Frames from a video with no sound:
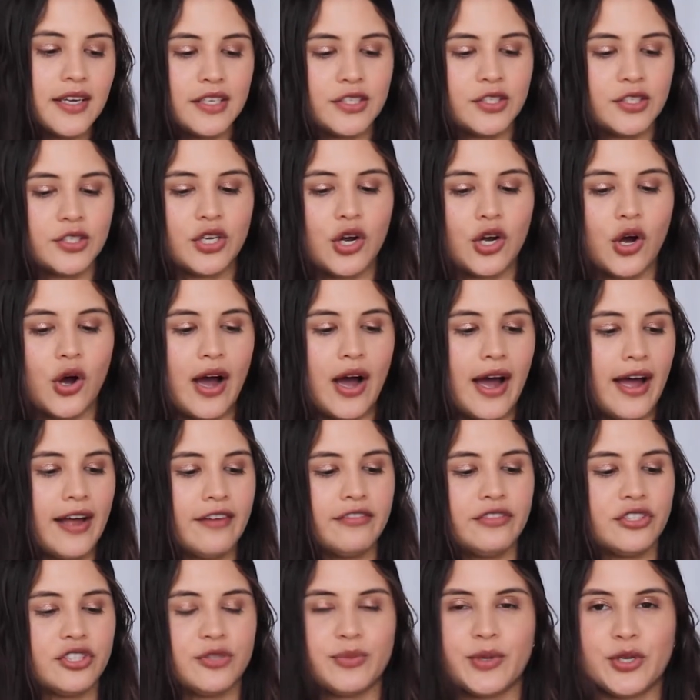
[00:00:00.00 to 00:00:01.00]
So
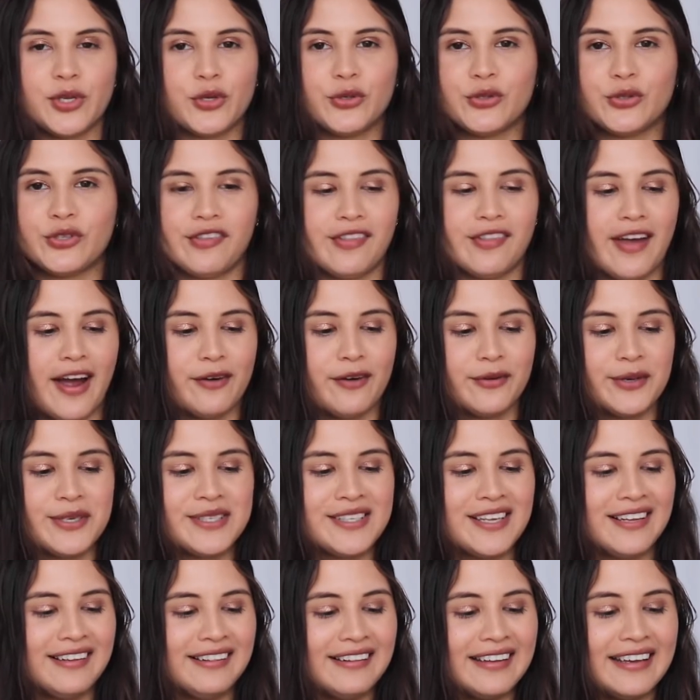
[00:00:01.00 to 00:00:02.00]
I've just been using that
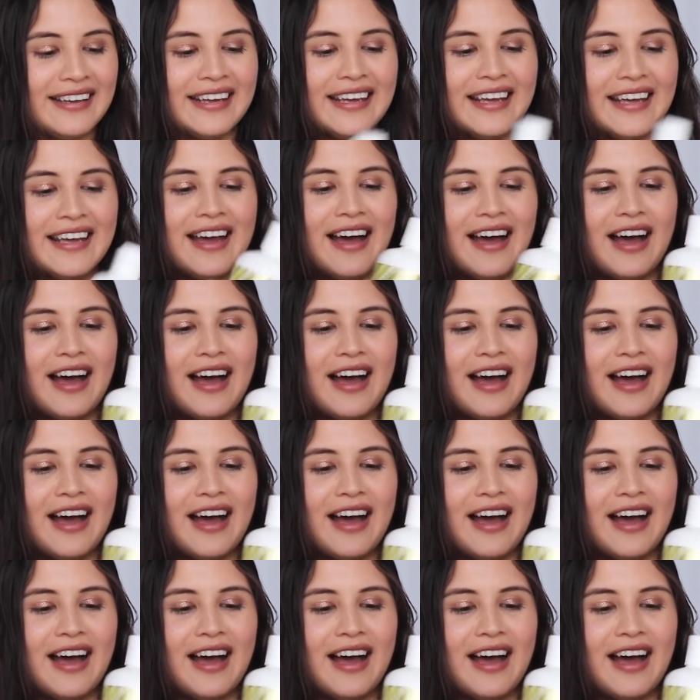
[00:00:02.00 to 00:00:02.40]
recently.